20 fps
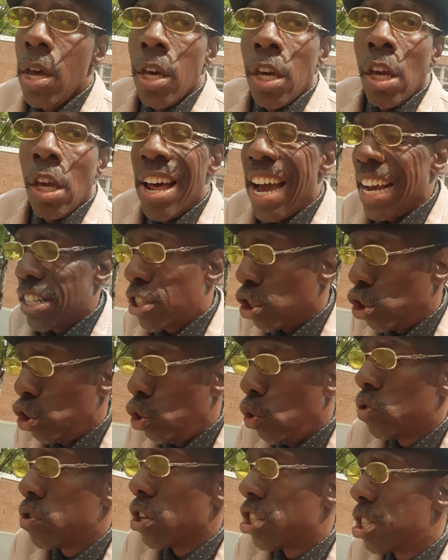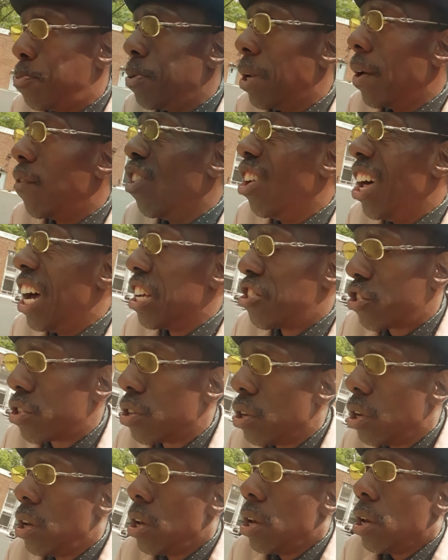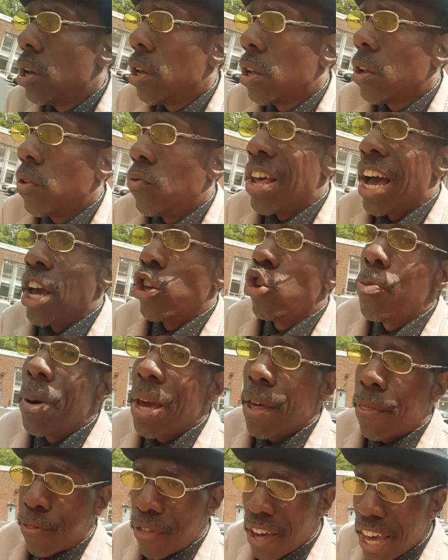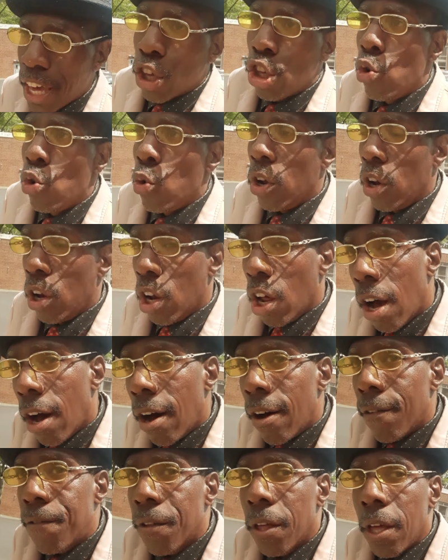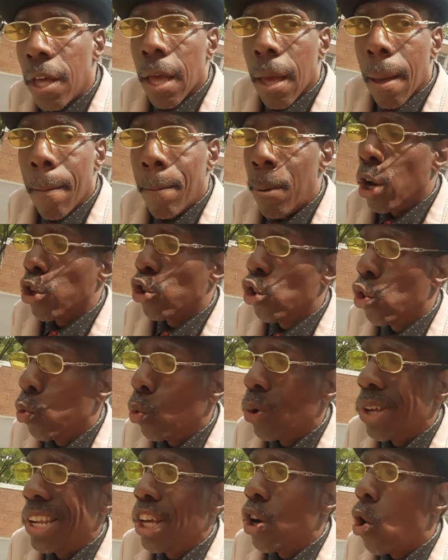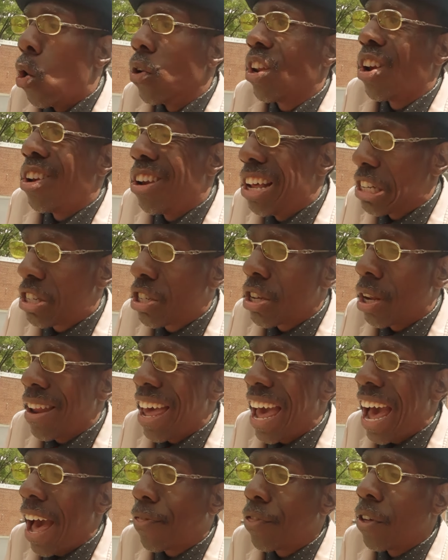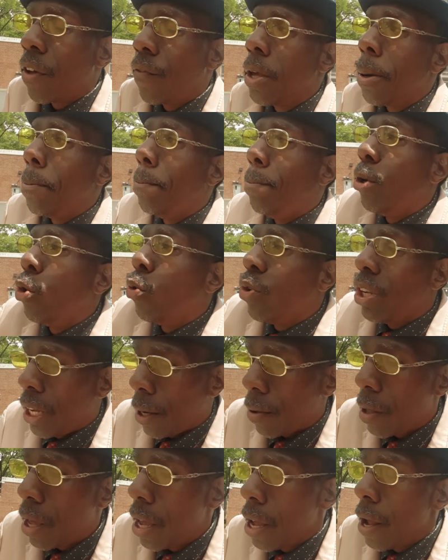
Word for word: He likes to use the spirit of lust. Now, you may think you're in love, but you're really only lusting after the beauty.